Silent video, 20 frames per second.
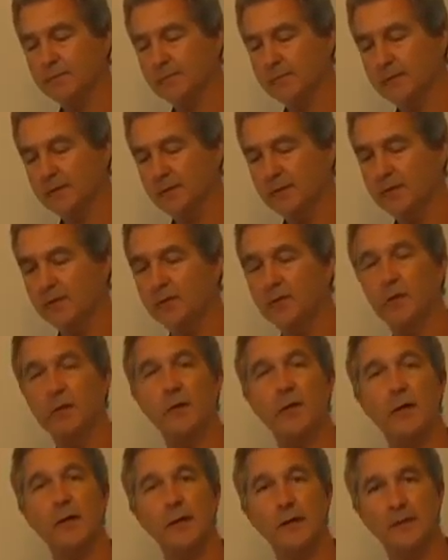it'll look
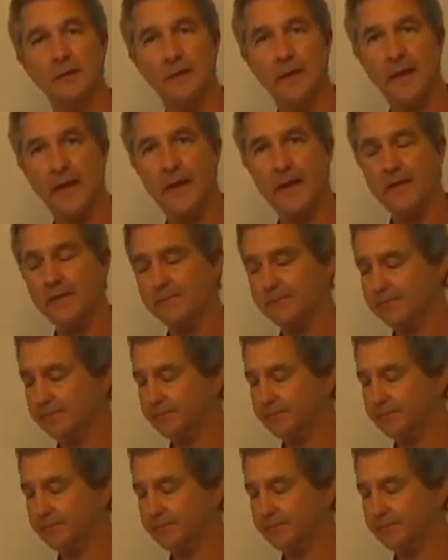like that.